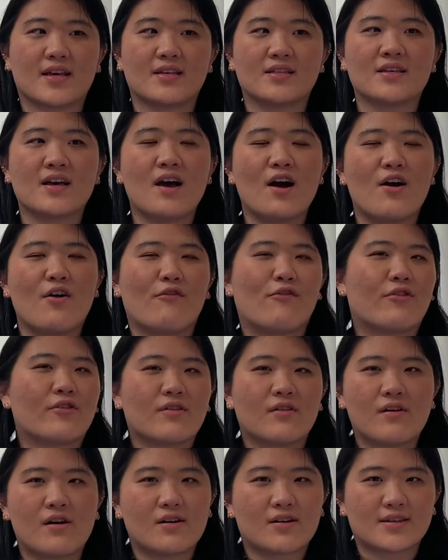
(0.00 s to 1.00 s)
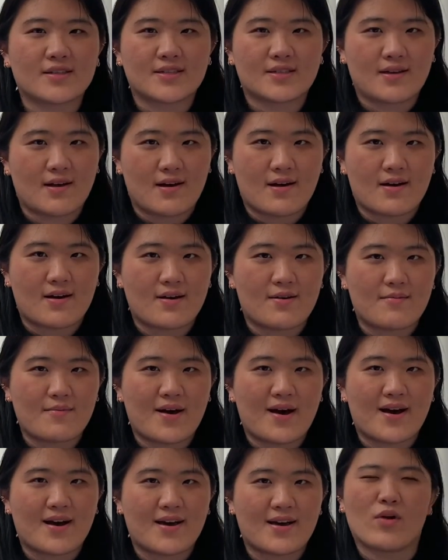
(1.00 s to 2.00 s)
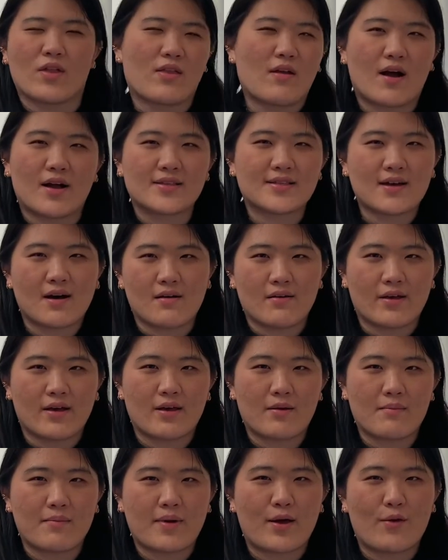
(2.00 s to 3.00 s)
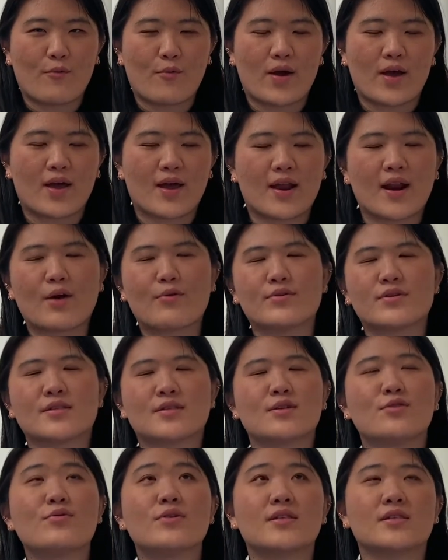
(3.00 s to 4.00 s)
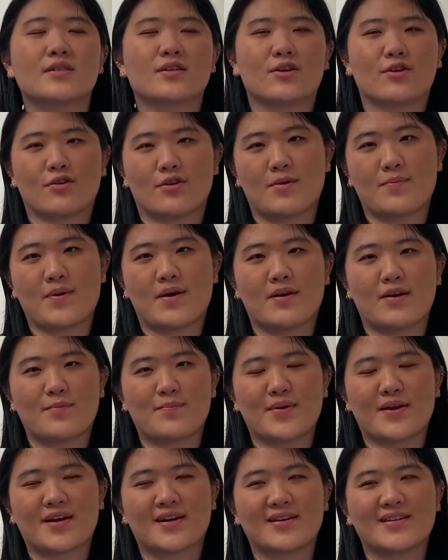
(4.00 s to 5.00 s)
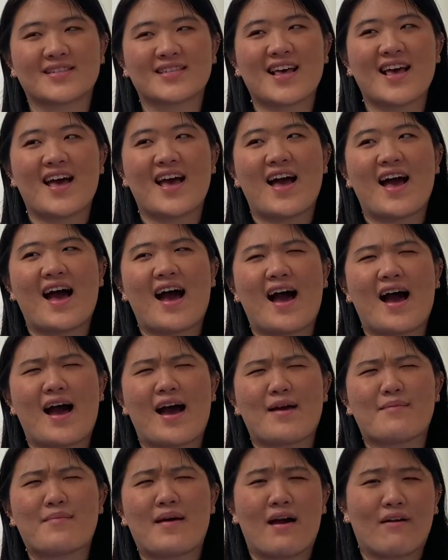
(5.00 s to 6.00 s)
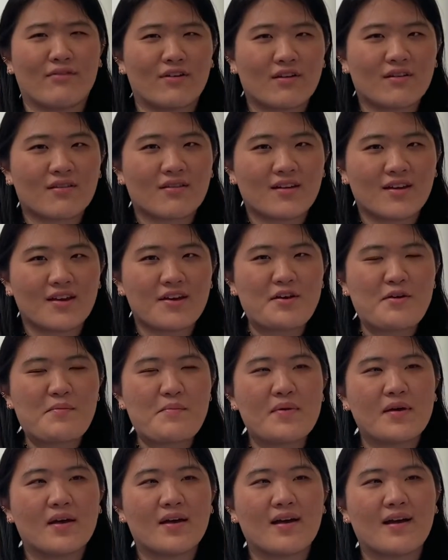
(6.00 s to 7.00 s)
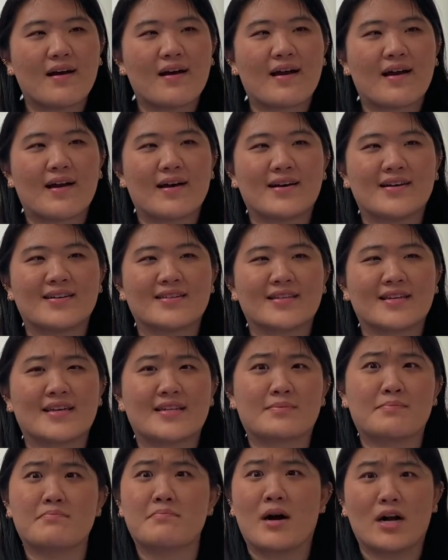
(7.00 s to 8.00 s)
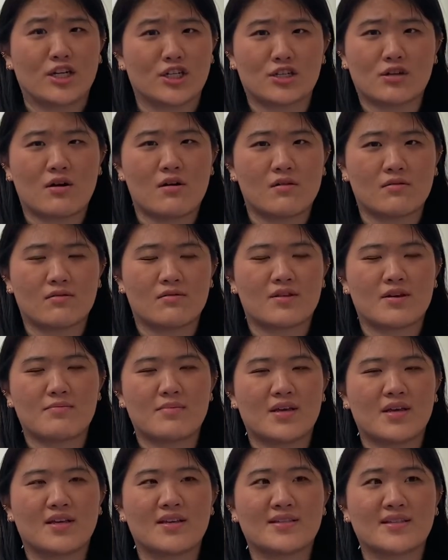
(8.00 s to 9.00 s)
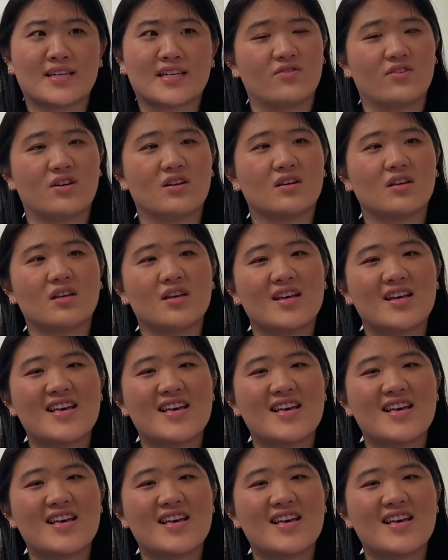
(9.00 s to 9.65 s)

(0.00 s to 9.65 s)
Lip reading: and for the longest time I would not tell him my weight, and I was so insecure about it because I'm heavier than him and he's much taller than me. He's 6 foot